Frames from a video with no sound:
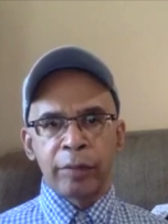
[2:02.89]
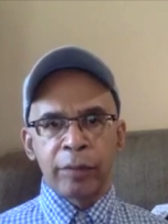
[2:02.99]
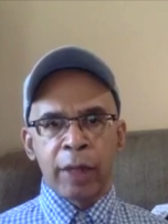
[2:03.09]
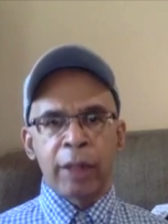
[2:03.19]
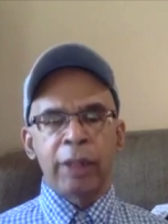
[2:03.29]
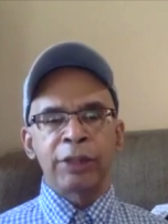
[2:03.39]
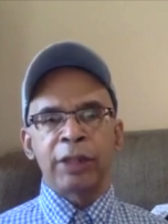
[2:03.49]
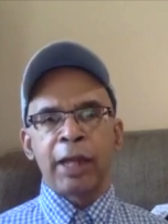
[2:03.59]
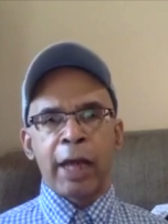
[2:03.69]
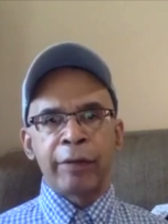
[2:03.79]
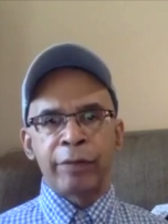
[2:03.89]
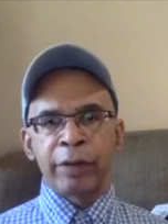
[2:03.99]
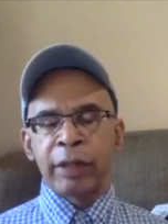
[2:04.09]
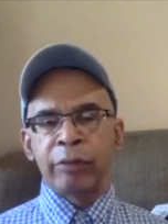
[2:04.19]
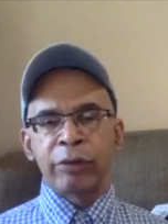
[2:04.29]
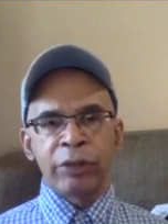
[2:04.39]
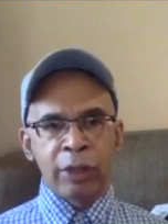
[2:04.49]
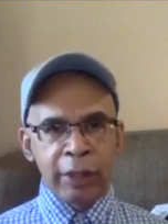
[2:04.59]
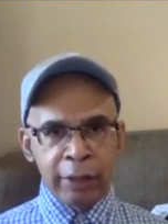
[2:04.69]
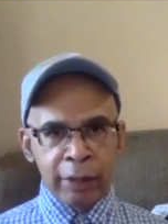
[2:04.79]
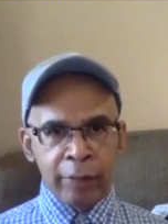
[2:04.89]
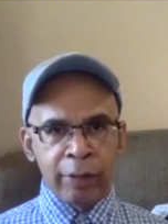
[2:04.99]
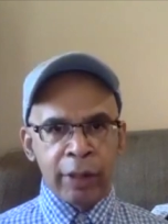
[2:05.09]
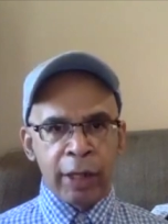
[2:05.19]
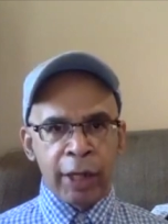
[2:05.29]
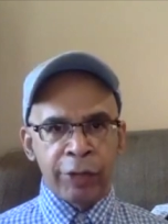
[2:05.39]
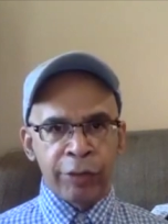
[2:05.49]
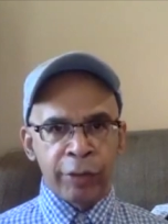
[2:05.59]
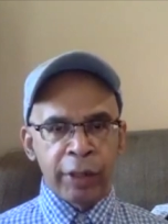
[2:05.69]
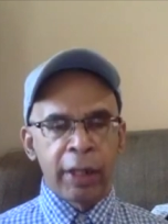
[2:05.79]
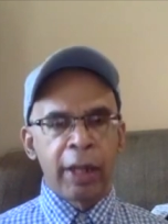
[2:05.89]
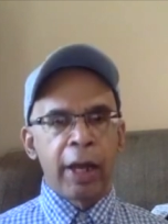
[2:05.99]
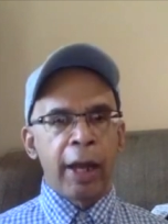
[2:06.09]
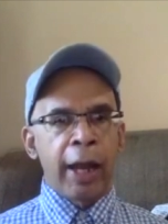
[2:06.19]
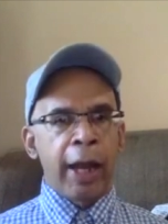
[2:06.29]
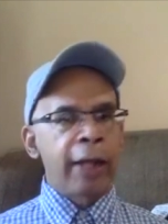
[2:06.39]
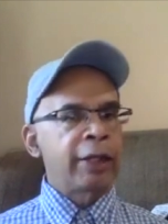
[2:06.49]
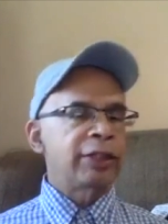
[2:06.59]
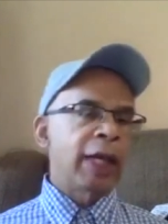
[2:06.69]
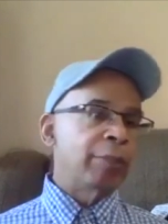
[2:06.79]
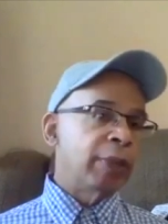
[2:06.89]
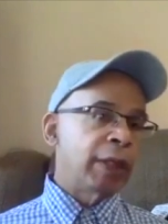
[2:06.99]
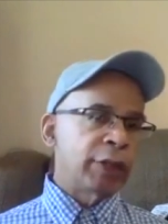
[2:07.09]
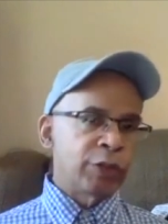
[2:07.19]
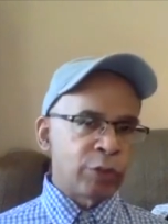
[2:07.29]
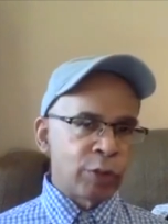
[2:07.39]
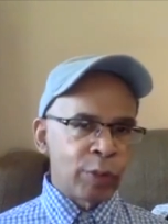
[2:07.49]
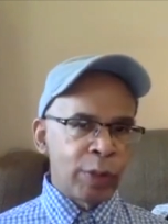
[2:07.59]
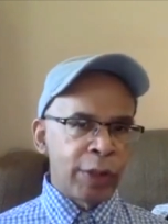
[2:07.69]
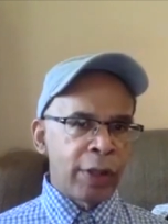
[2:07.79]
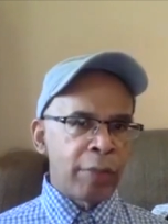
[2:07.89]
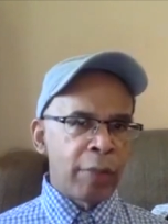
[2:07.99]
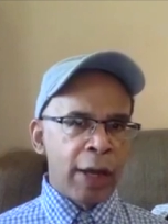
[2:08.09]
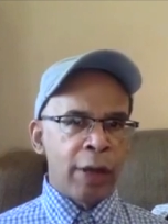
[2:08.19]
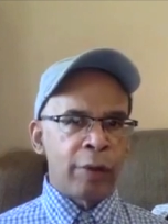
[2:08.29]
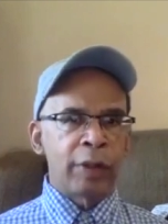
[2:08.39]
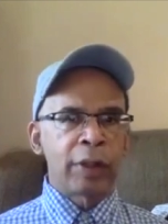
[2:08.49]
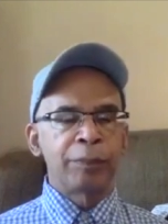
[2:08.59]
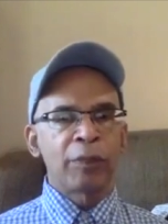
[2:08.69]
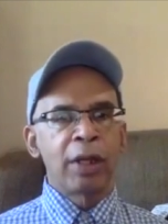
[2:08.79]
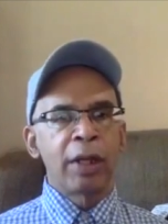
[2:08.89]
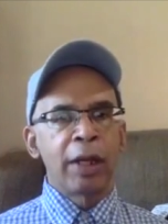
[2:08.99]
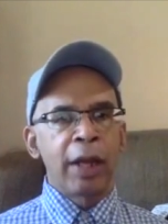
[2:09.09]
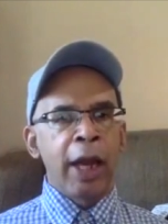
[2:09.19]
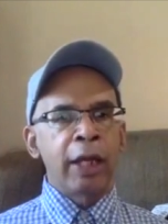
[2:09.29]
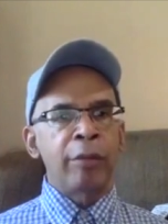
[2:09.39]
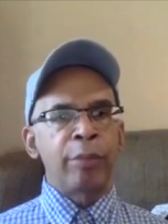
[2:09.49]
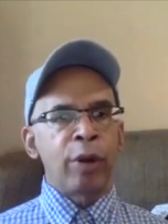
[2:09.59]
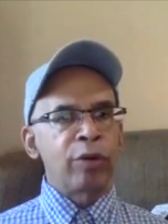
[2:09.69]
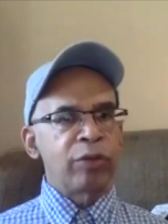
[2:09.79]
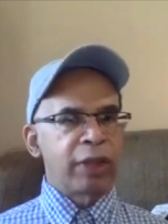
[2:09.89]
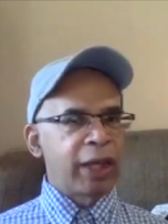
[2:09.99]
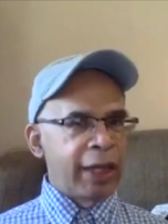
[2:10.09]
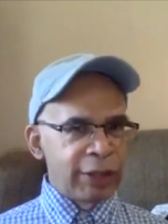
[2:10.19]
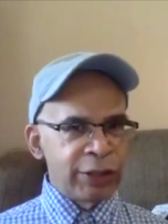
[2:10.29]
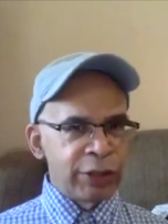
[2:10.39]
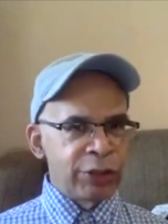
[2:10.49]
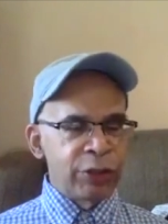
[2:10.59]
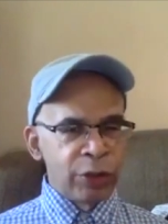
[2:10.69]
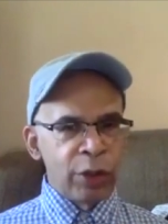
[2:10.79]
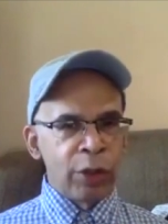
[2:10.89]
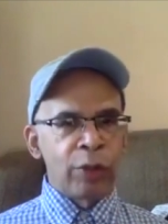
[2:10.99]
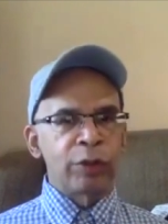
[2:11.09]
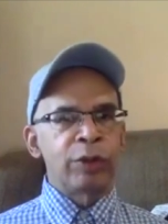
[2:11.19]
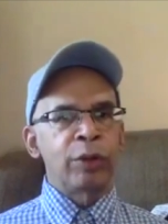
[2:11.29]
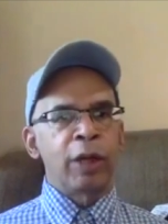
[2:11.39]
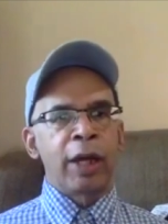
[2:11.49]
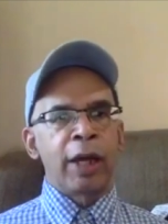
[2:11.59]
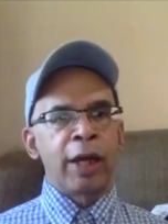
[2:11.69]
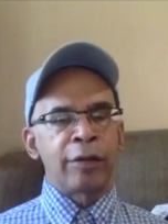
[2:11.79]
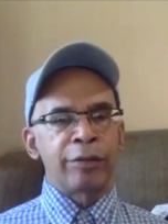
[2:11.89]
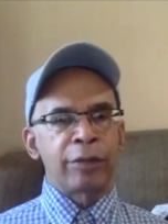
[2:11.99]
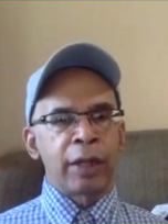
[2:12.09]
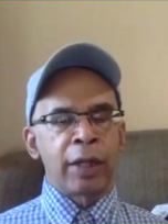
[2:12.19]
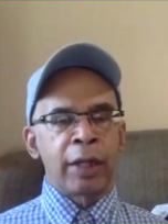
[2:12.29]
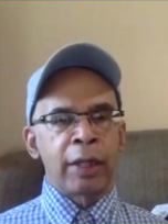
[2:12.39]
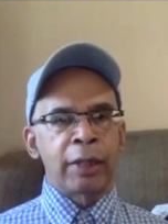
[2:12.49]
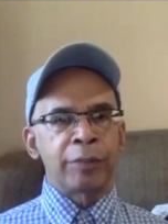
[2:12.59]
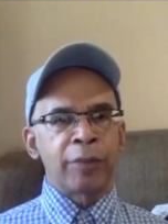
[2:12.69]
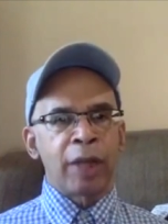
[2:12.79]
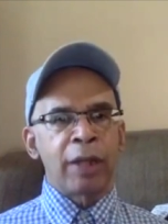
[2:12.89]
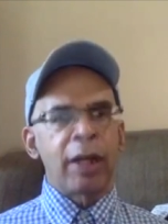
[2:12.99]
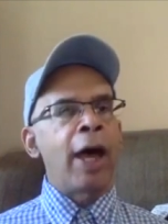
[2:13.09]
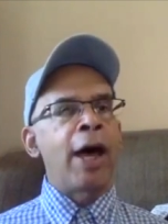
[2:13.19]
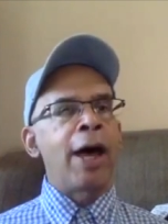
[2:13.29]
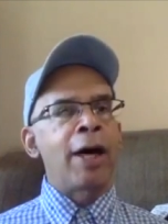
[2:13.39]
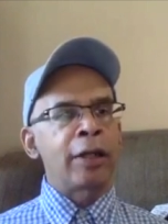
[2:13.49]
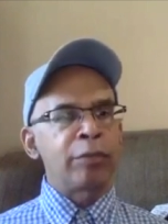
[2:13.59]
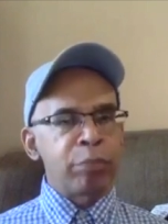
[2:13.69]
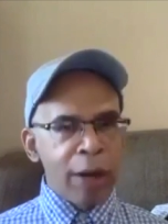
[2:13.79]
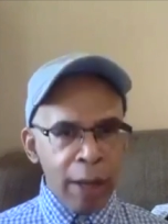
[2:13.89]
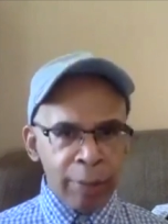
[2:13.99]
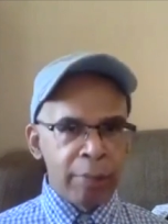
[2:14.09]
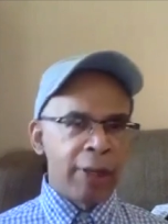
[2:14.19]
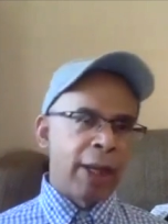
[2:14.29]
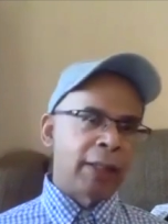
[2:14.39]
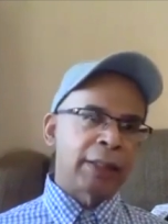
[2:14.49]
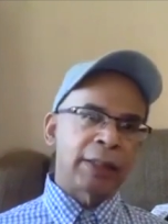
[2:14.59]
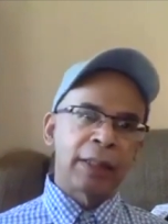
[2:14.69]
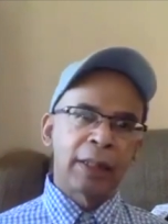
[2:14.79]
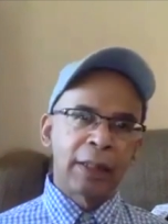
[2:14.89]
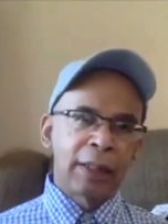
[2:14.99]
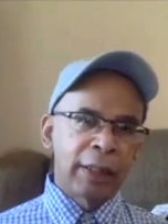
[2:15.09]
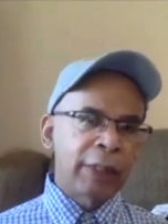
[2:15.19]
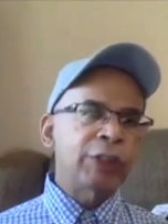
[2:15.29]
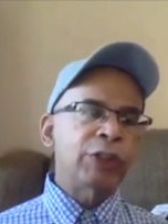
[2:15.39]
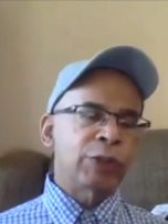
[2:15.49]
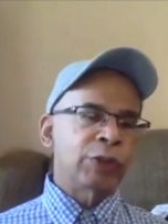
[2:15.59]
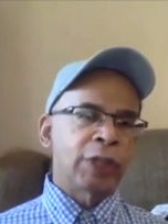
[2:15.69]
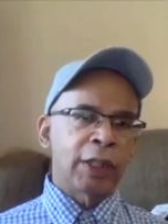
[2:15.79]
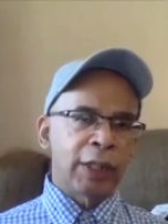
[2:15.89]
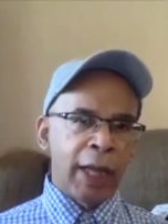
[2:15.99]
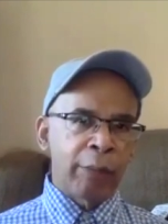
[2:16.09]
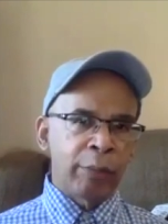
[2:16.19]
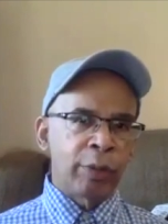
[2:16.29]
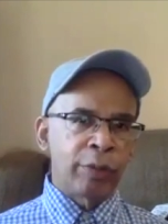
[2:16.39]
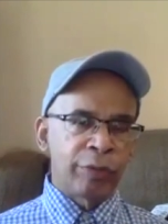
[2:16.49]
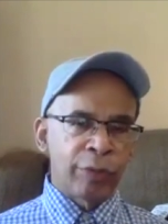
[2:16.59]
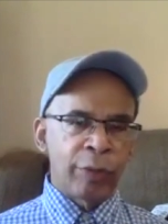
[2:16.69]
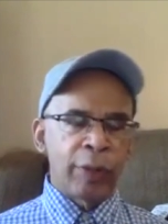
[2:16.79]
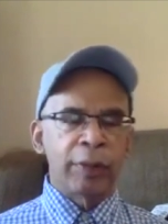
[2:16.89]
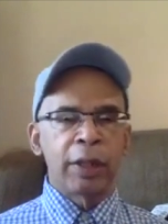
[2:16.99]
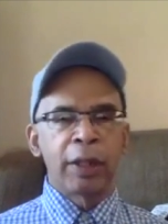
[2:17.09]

uh, his life when he was the leader of the country. And the same thing is true with uh, Mao. And in both cases, you know, you have uh, a lot of problematic issues that came to the fore.